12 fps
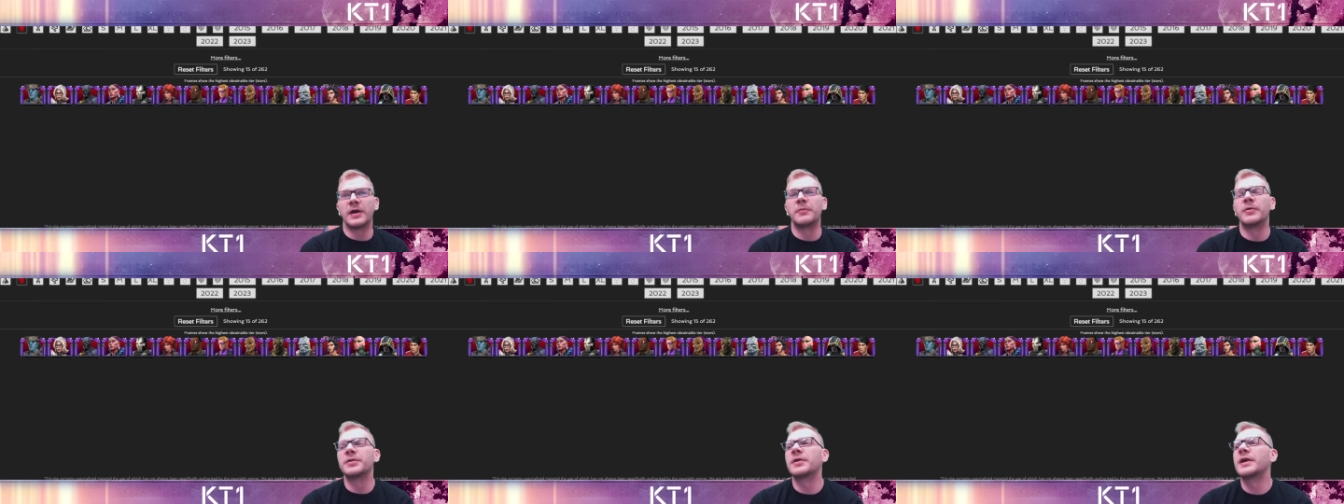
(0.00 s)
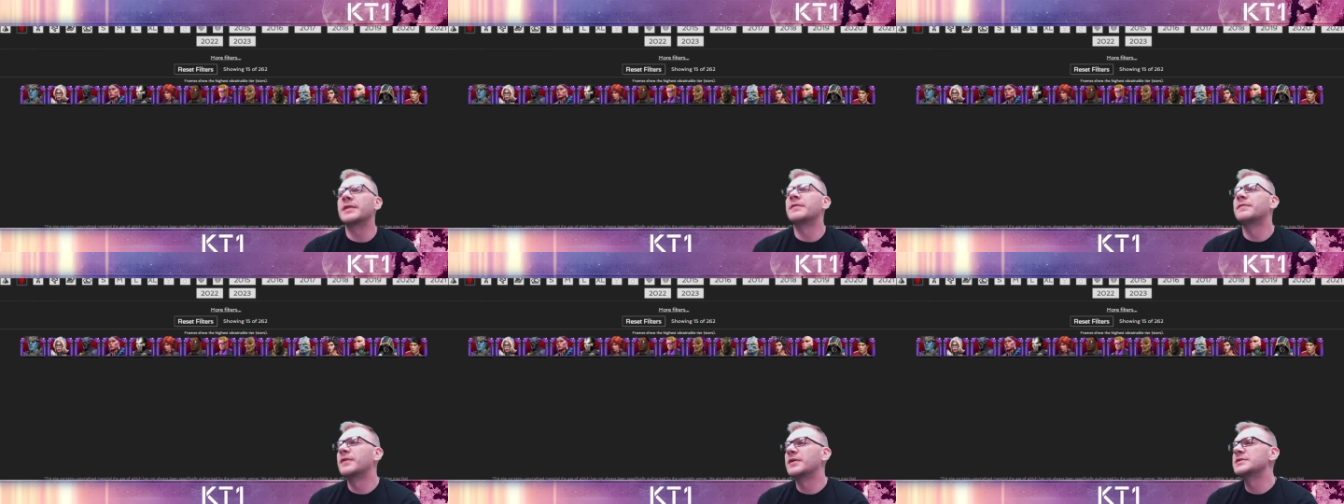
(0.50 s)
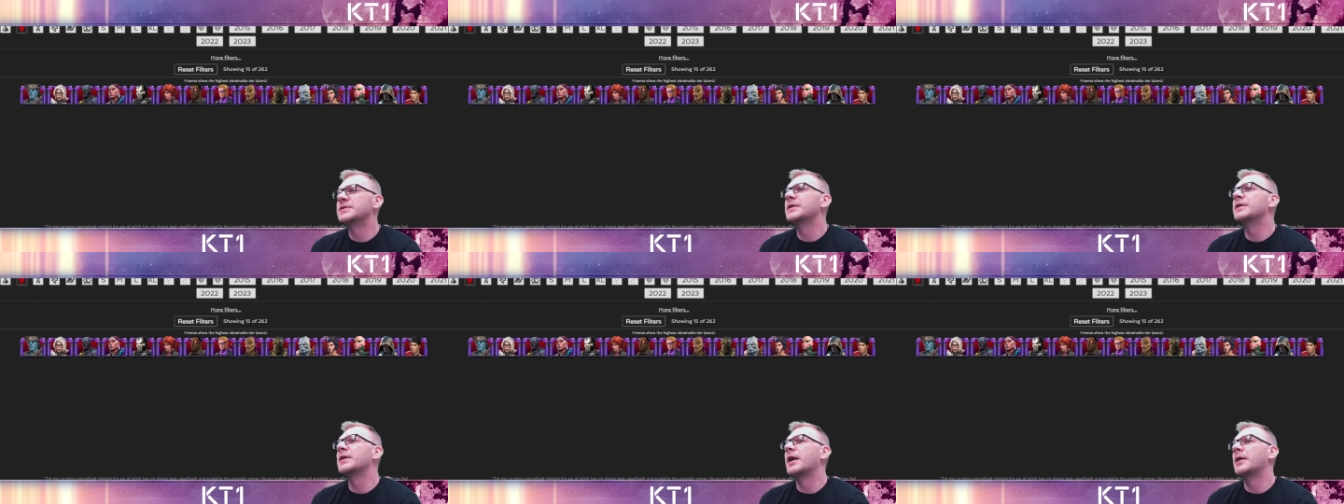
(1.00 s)
I want to get the first
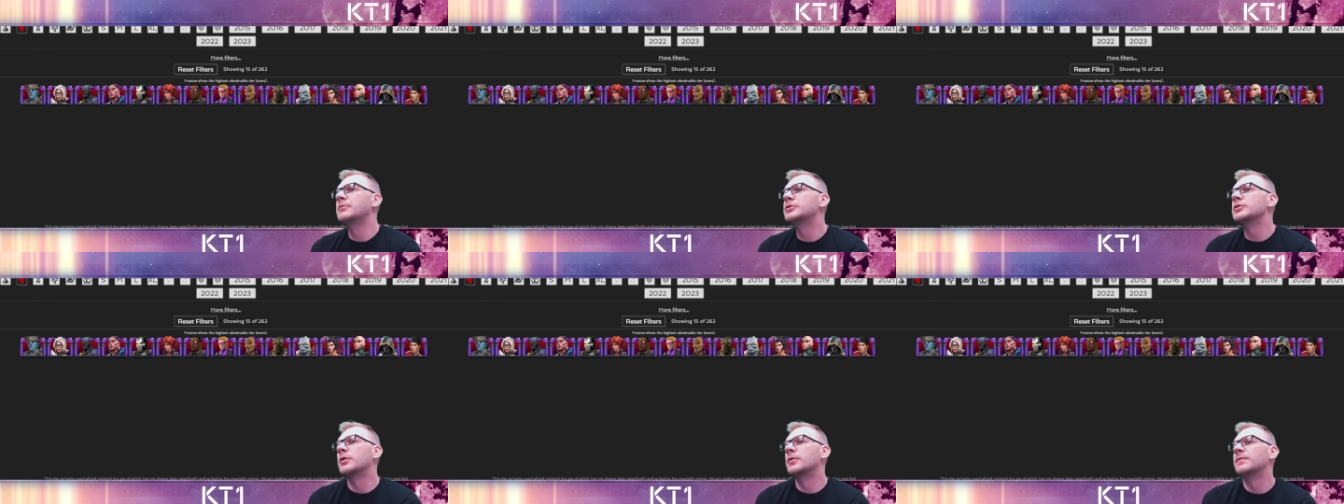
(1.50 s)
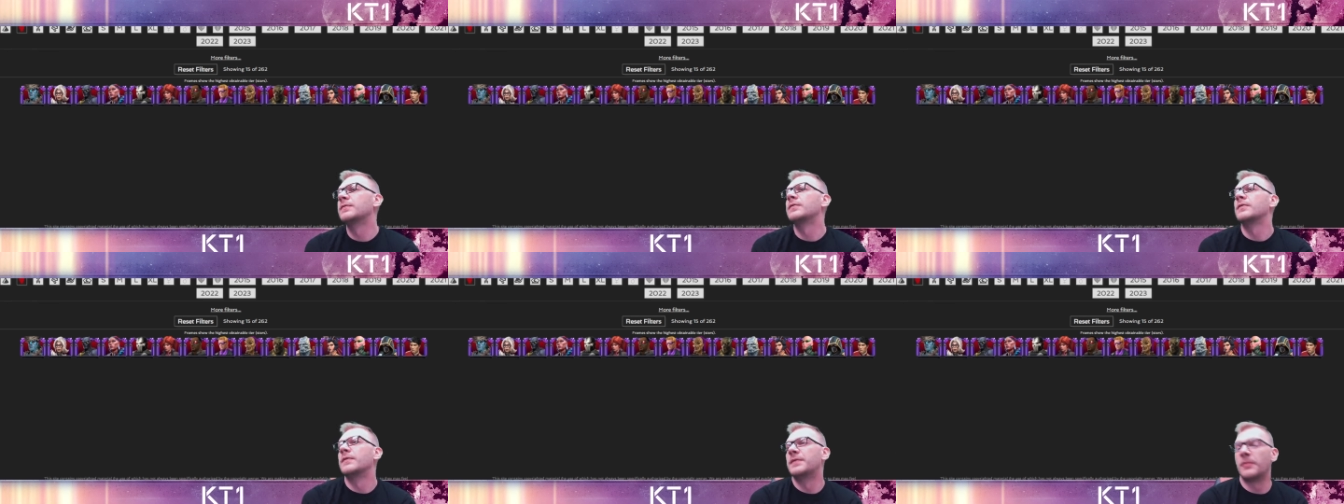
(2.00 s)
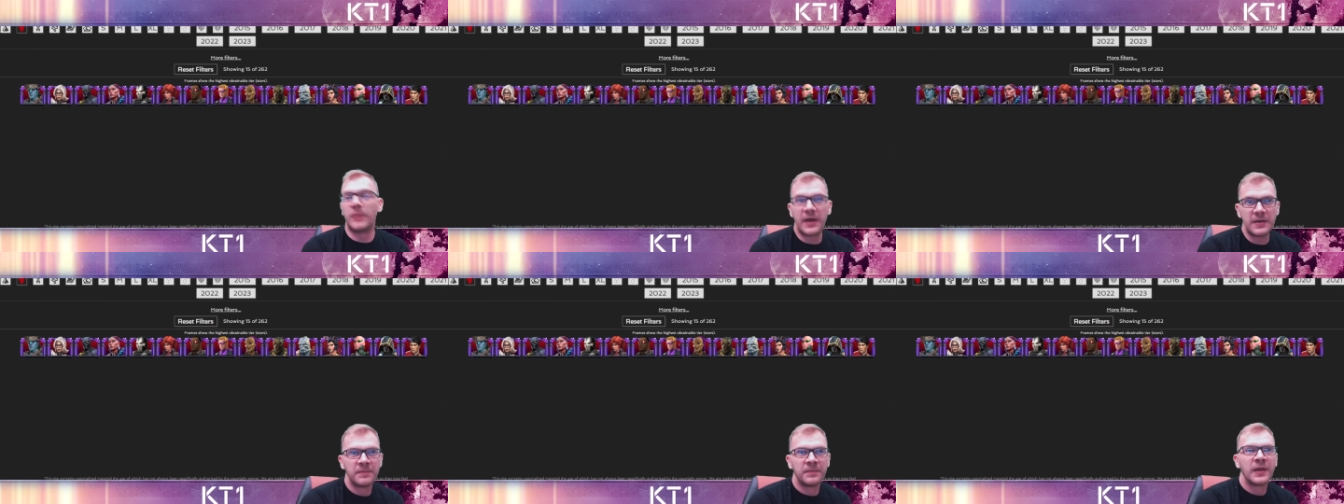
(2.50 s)
thing out of the
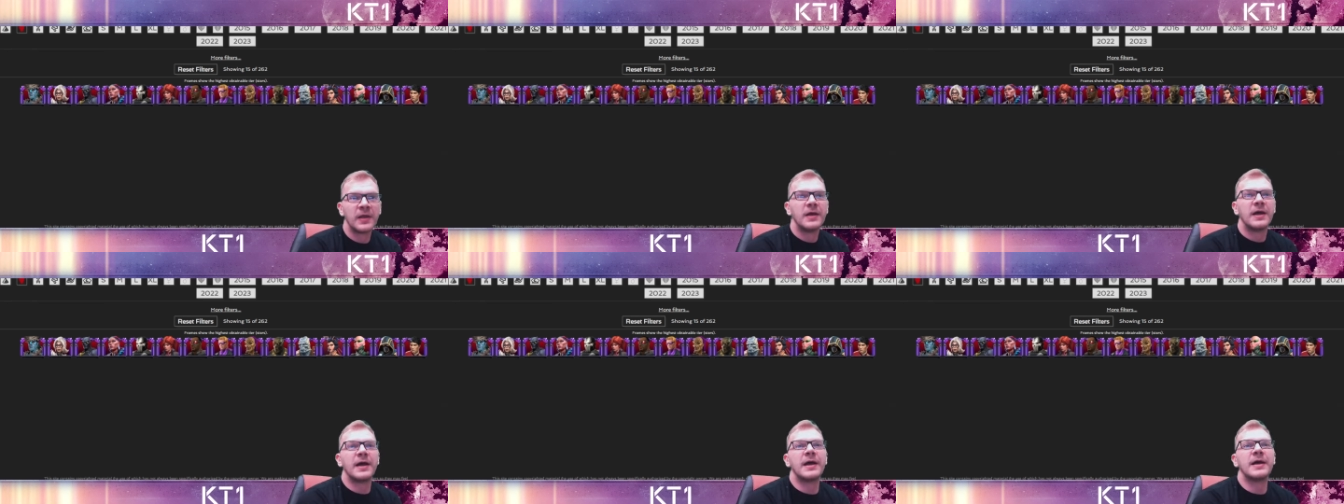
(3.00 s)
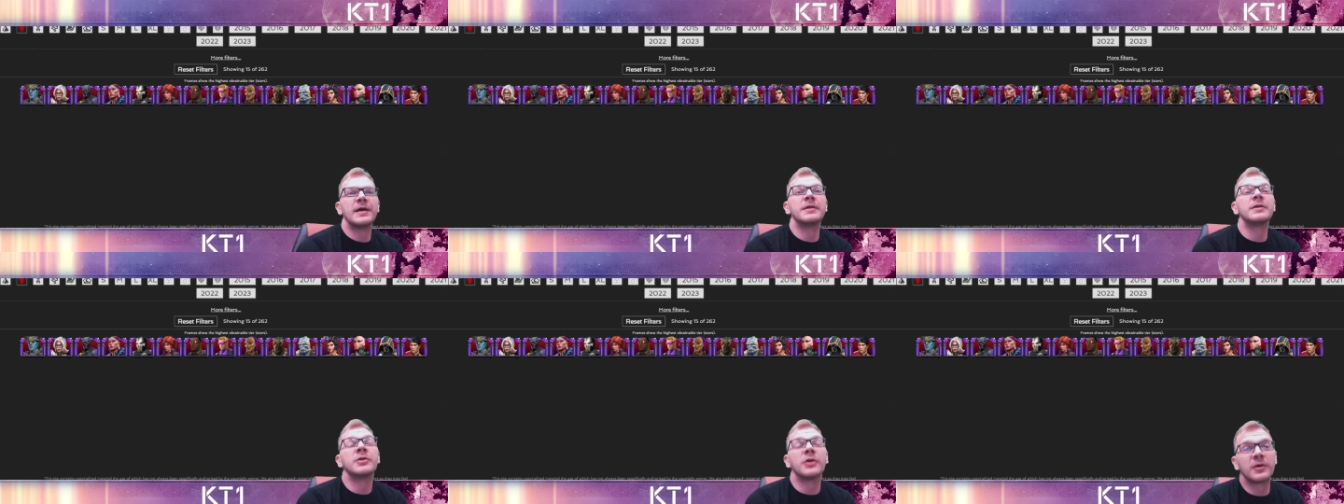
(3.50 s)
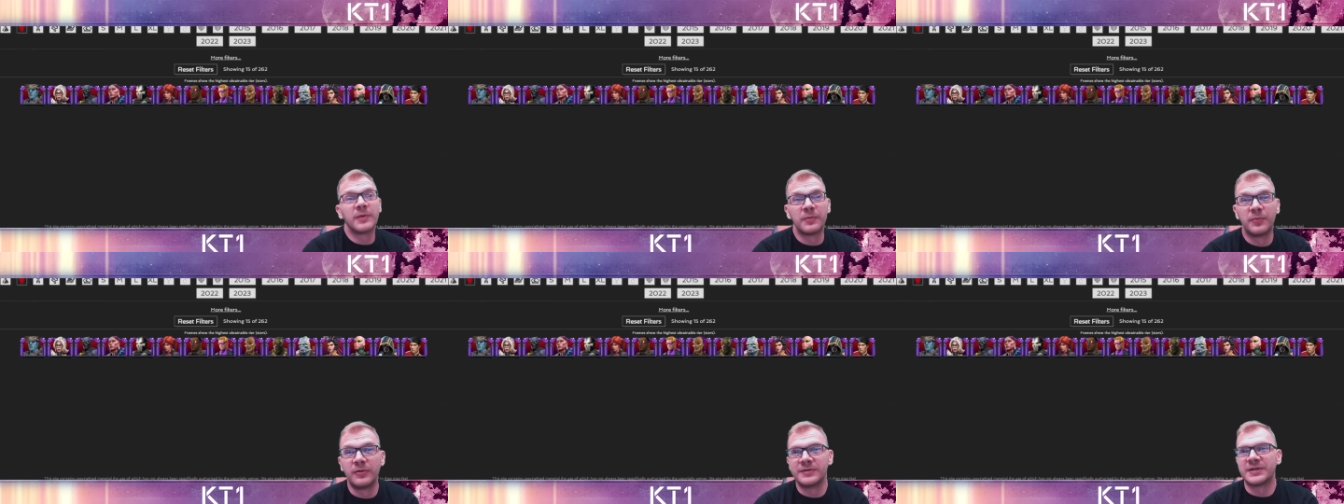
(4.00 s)
way and talk about
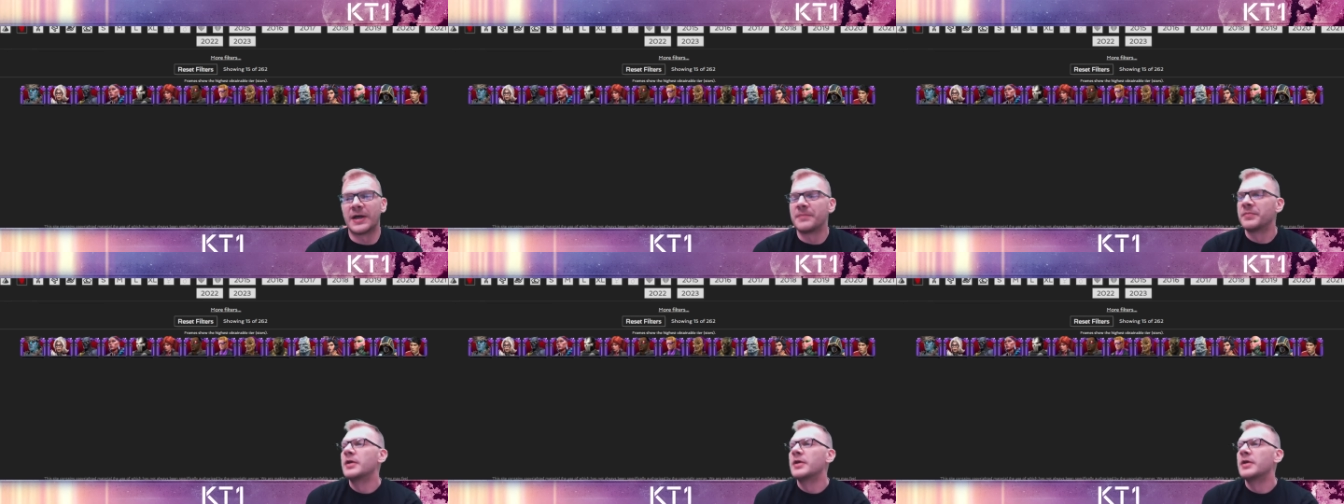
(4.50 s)
Bullseye.